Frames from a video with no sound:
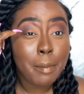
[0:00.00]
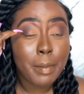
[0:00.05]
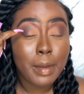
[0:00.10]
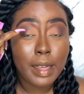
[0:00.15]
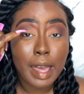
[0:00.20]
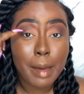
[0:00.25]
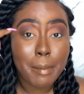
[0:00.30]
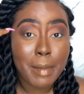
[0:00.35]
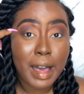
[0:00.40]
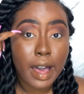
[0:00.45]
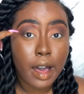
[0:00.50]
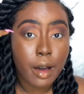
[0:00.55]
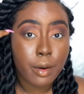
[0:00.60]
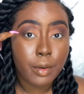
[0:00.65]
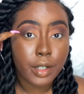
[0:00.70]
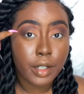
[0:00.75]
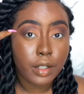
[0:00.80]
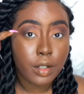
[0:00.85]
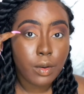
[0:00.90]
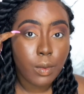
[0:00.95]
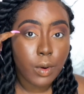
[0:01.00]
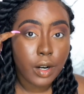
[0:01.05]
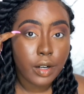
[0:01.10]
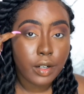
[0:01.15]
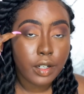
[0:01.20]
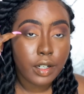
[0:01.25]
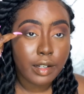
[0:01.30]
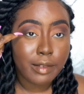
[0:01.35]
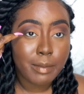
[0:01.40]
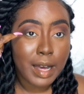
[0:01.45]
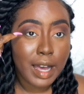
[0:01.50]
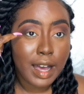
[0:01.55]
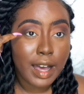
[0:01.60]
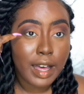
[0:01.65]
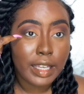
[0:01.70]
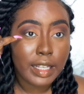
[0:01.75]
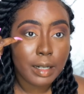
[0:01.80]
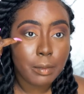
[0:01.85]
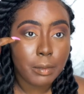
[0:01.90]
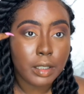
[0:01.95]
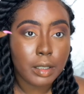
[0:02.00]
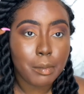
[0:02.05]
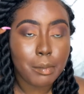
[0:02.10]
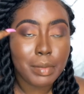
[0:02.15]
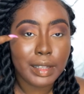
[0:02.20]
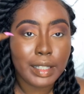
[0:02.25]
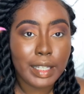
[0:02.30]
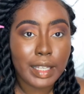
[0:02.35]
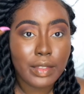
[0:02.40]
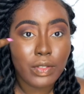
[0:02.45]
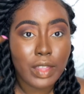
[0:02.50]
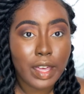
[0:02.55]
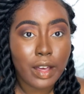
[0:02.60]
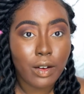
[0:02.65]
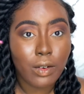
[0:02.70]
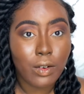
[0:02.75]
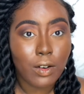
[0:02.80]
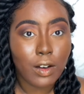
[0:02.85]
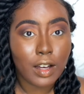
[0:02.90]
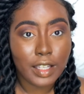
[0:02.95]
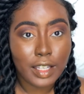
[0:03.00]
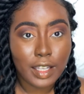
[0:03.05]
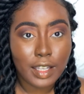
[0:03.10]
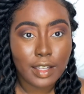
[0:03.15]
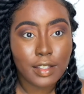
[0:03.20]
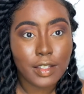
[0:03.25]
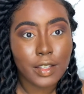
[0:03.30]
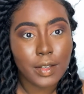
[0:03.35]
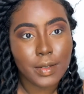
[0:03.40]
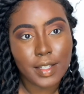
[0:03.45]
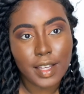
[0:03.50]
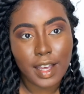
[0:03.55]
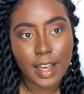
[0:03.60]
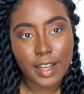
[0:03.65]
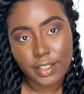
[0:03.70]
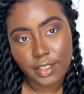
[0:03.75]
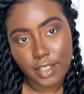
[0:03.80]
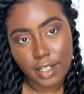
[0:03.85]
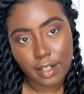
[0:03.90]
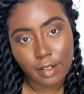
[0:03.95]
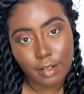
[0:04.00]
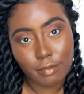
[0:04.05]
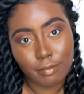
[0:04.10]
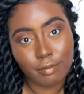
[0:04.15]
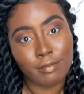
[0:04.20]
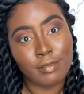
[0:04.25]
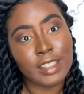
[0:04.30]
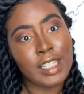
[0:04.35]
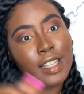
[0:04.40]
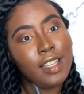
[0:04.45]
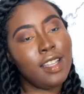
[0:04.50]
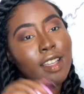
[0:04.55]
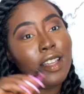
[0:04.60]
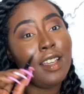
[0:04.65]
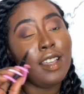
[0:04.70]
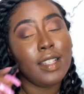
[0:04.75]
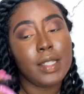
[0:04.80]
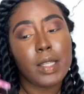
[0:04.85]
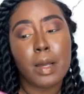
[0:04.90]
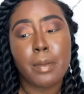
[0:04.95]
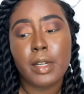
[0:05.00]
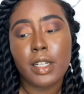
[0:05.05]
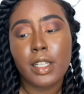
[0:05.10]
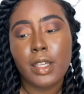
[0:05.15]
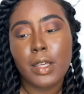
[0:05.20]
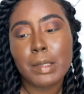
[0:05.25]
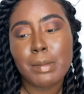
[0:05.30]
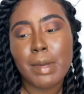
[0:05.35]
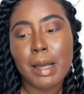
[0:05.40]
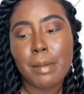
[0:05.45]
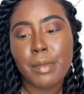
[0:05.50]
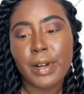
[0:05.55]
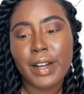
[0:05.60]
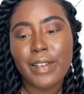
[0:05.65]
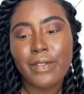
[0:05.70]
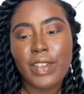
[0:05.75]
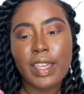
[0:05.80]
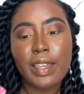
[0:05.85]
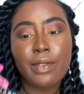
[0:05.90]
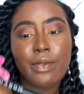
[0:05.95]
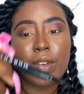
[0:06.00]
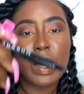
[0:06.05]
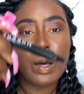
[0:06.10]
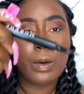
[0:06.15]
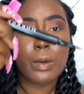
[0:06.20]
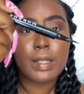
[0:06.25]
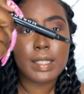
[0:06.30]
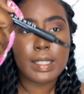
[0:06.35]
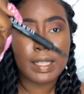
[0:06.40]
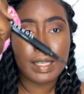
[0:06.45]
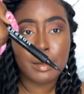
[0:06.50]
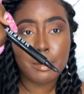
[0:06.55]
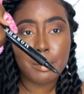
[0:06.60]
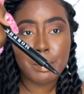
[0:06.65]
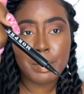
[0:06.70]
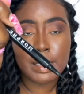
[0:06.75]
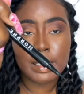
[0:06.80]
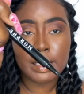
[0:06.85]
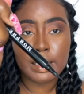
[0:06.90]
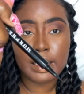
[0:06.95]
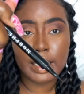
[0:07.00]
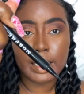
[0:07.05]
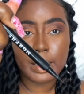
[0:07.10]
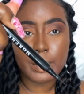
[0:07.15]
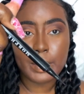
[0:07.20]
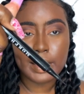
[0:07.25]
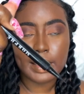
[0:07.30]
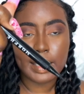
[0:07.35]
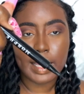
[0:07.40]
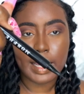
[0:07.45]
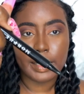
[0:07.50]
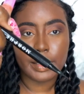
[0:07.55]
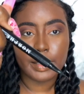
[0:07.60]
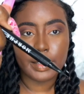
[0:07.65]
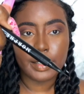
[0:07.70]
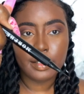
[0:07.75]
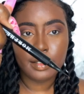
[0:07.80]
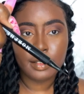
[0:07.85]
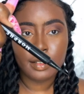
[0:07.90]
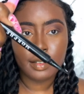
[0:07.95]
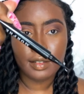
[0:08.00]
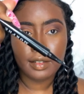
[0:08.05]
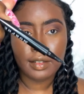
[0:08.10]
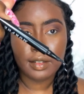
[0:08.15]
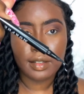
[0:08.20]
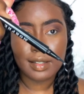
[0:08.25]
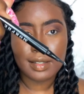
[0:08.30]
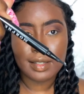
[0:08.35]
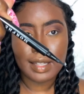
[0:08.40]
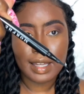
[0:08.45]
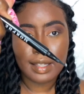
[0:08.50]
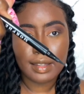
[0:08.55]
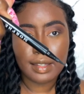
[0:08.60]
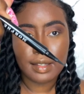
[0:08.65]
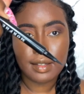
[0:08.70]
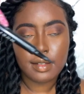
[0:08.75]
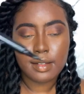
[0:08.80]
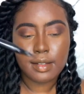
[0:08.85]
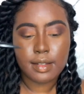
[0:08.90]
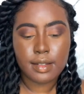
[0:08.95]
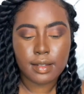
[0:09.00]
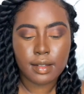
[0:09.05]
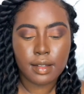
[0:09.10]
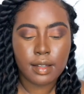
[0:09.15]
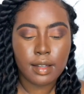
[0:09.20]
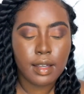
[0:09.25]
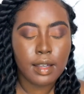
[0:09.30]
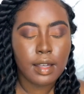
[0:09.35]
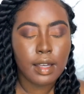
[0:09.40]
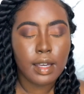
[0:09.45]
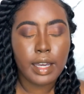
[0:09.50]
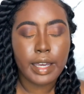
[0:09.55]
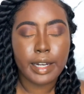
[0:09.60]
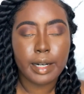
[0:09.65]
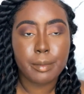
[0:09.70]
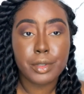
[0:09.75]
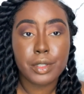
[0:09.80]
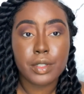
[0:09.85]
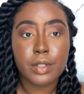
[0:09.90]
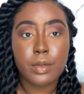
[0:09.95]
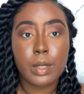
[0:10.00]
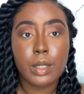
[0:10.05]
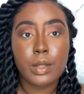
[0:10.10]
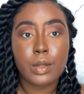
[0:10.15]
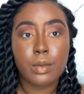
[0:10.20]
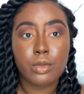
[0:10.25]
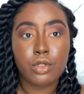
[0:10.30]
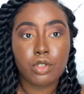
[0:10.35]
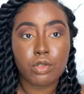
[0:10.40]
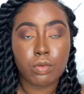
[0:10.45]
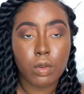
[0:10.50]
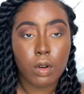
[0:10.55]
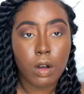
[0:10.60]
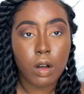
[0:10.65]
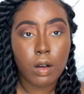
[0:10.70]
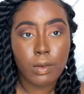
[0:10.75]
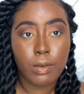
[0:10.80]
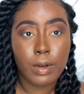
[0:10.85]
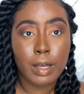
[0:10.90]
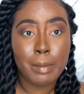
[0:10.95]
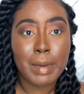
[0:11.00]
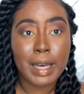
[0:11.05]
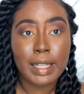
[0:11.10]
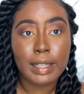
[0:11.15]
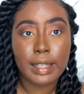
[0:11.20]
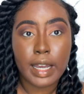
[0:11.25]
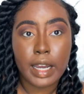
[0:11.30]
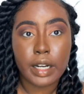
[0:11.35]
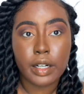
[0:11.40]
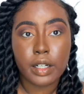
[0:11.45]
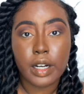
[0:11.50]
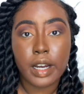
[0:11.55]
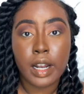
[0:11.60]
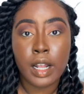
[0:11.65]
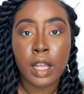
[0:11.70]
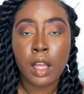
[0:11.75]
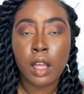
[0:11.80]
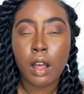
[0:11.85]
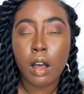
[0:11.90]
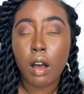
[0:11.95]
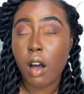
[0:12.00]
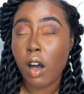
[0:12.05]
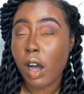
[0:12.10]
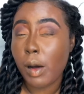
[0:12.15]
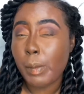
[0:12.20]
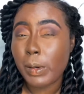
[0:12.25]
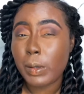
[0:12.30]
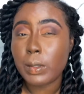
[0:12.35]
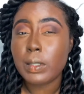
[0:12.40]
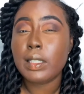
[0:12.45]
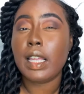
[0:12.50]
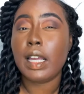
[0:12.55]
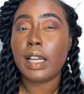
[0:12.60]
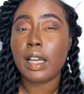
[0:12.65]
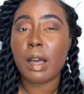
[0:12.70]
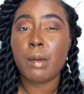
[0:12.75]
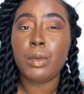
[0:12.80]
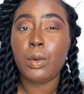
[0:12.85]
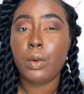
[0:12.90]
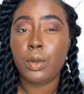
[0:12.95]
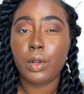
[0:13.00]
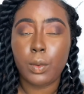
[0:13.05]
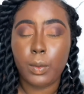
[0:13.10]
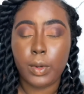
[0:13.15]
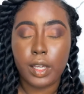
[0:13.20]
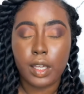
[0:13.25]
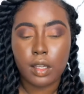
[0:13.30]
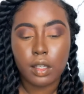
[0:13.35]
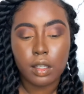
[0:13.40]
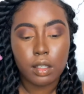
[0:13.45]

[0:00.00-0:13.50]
at my outer corner of my eye, and I'm going to blend that all in using eyeshadow. So I'm going to use my Morphe Felt Tip Liquid Liner. Looks like this. And I'm just going to draw on my liner almost like I'm doing a wing.